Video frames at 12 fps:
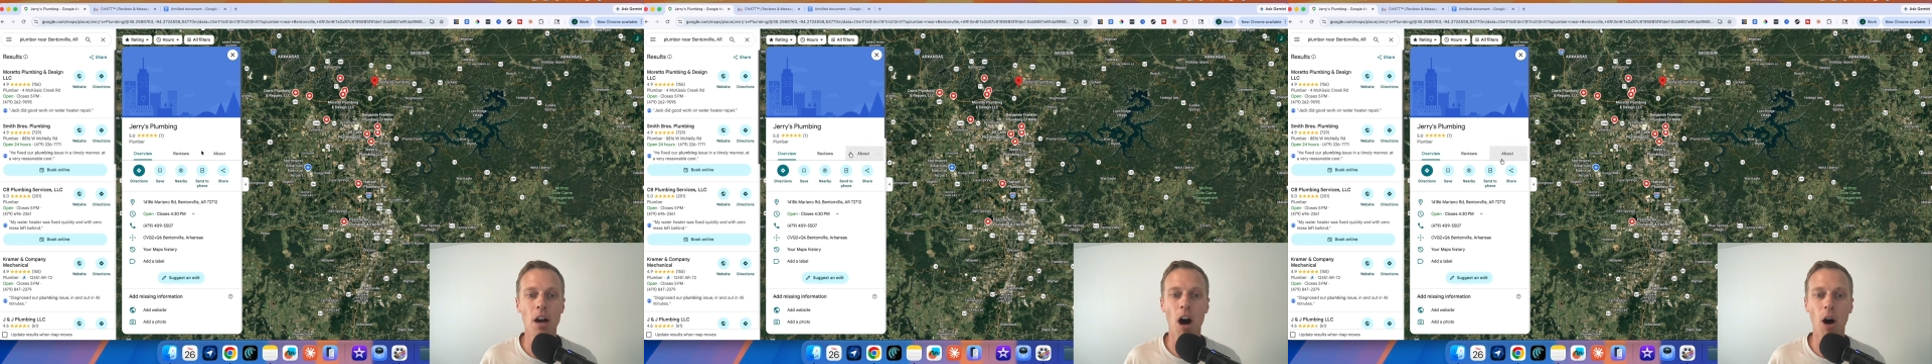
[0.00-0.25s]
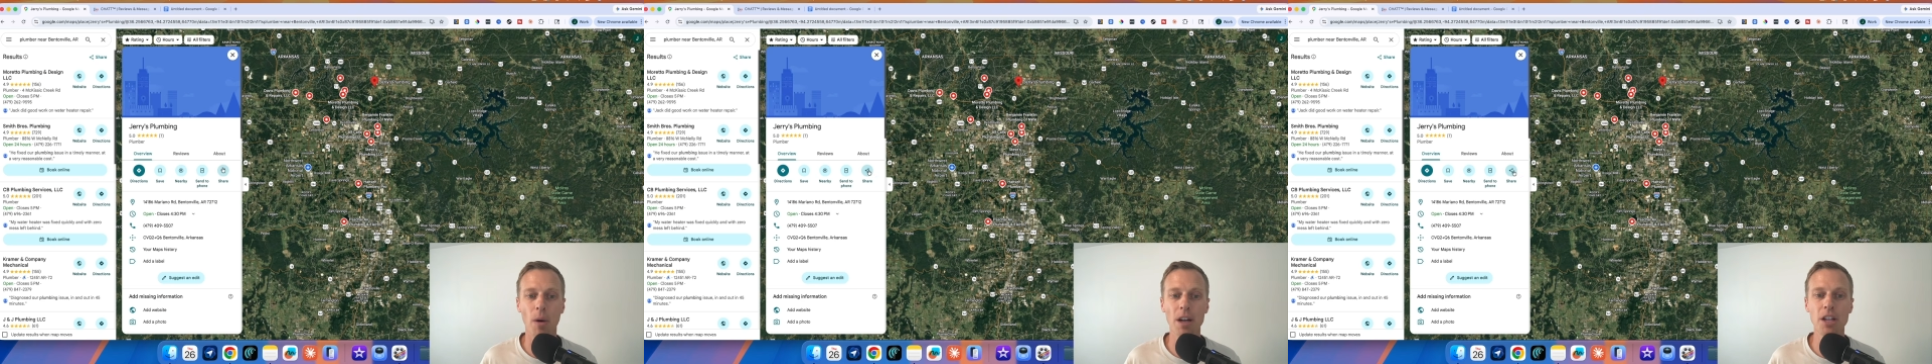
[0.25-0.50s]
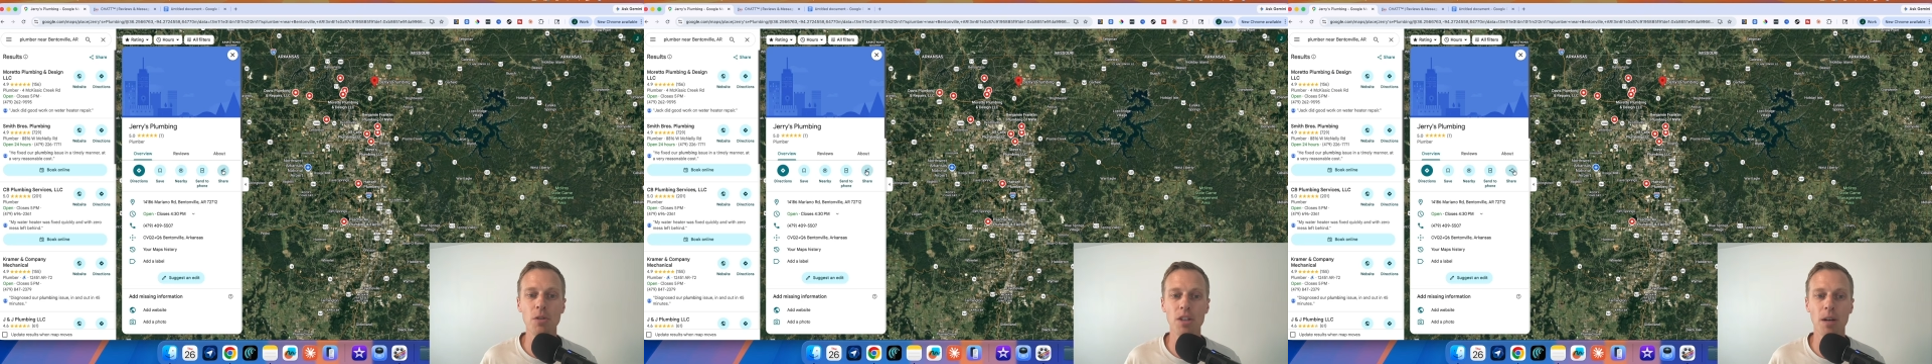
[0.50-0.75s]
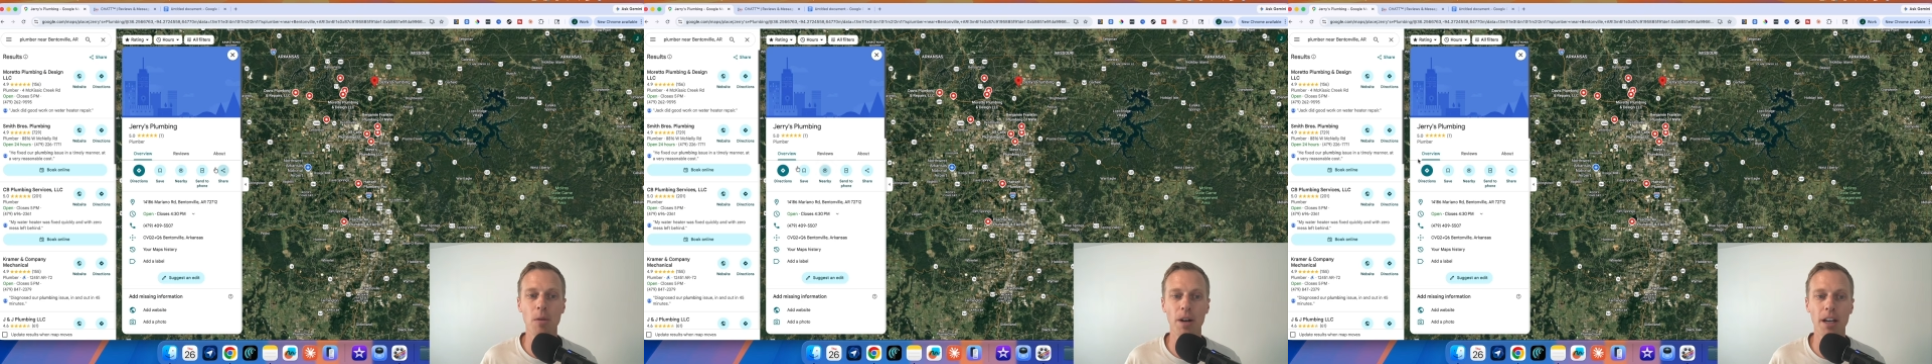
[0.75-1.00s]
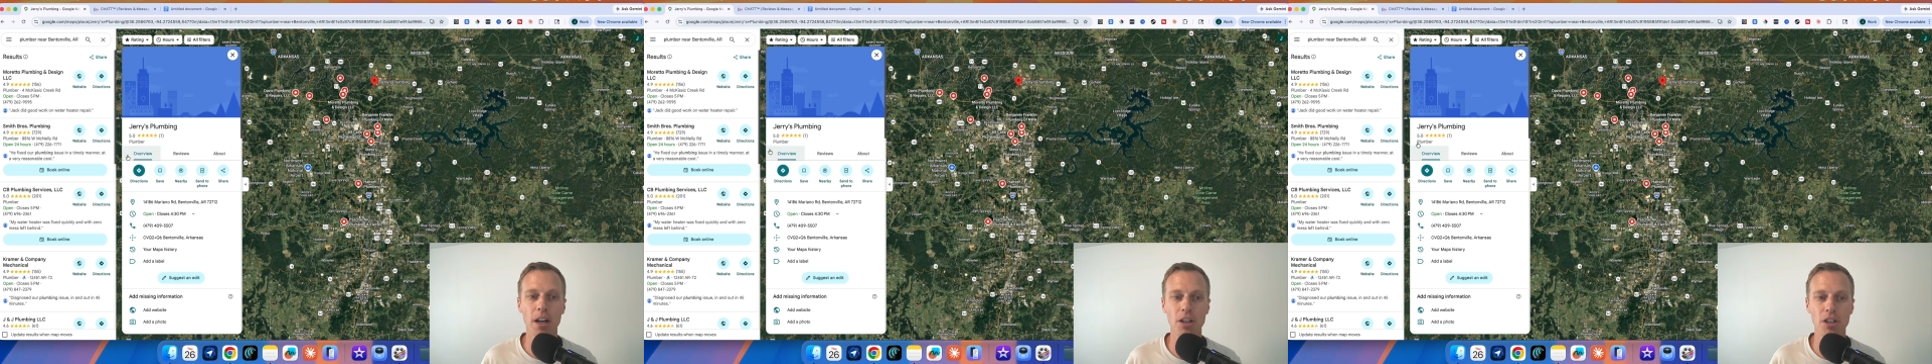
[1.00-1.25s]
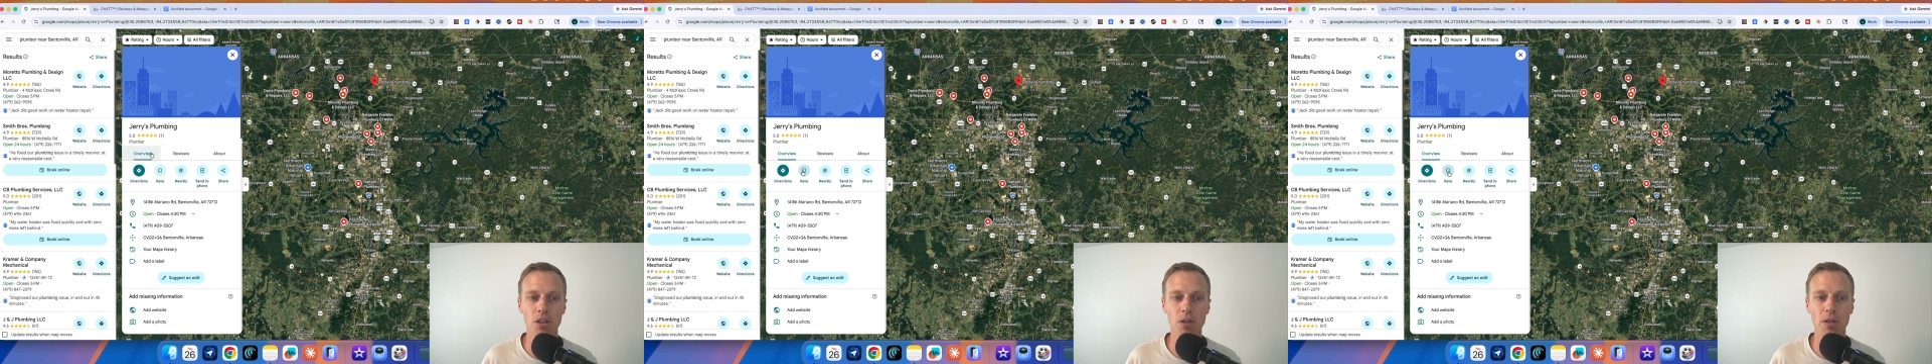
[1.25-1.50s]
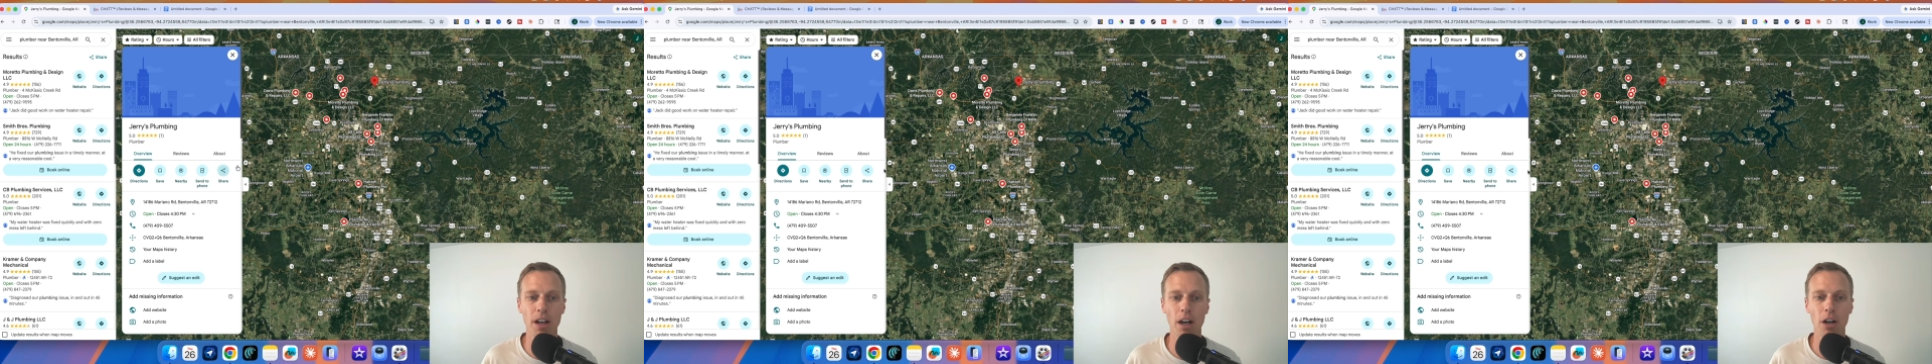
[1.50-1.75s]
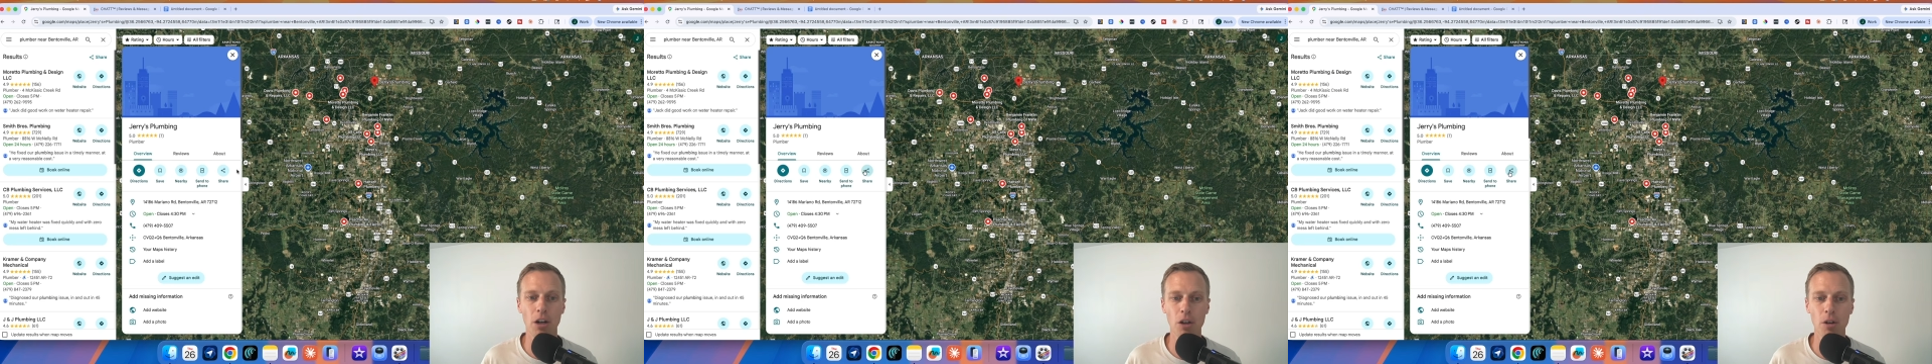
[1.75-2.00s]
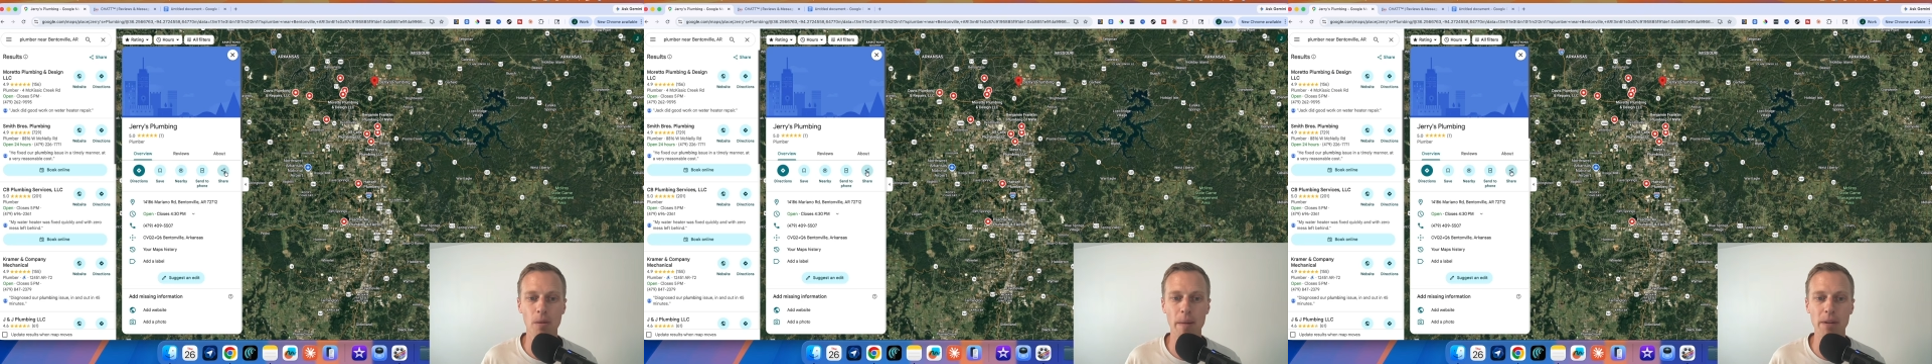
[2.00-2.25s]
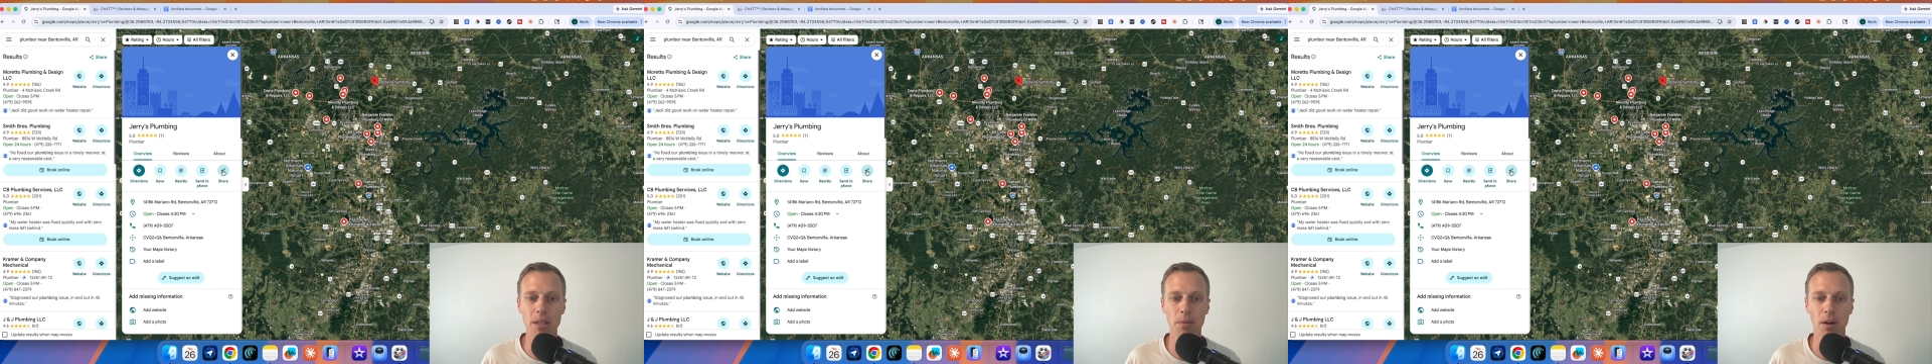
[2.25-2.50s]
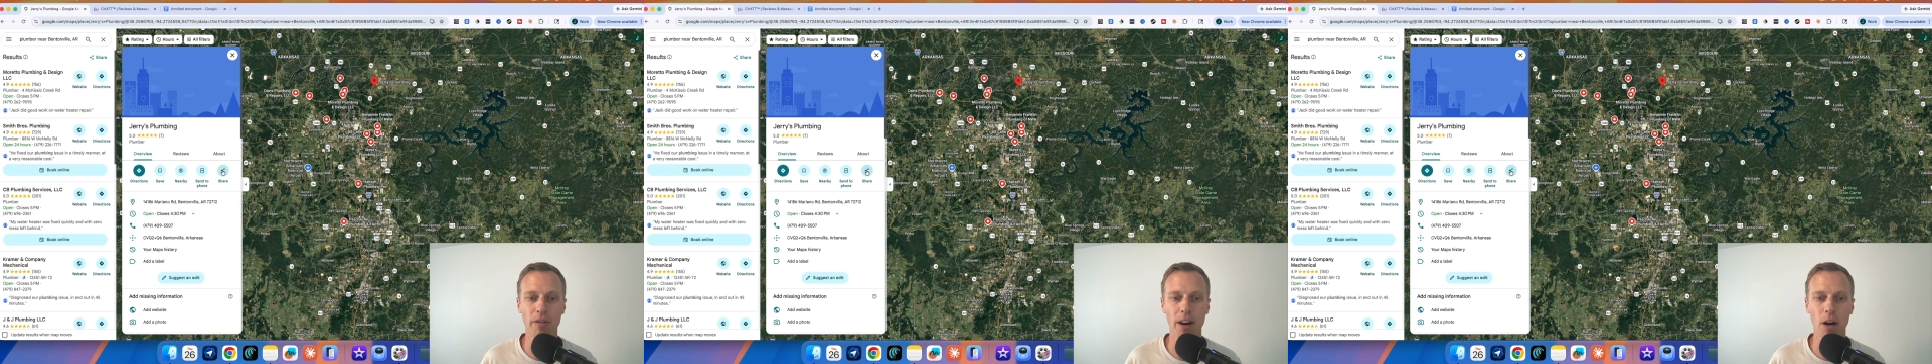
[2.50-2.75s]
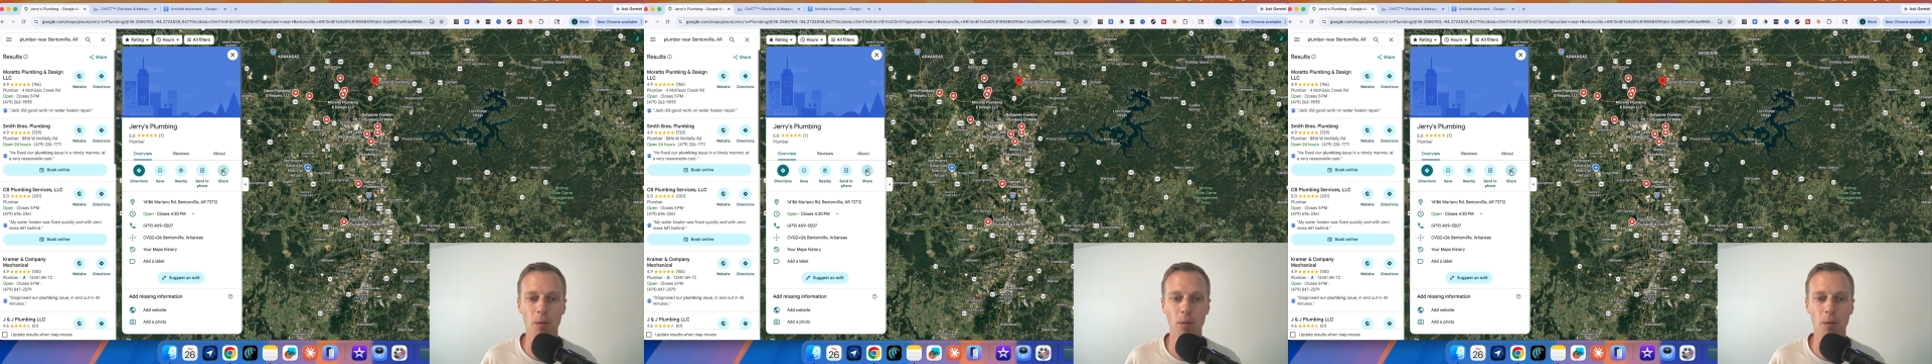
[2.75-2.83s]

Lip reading: All we're going to do is come over here to their Google My Business profile.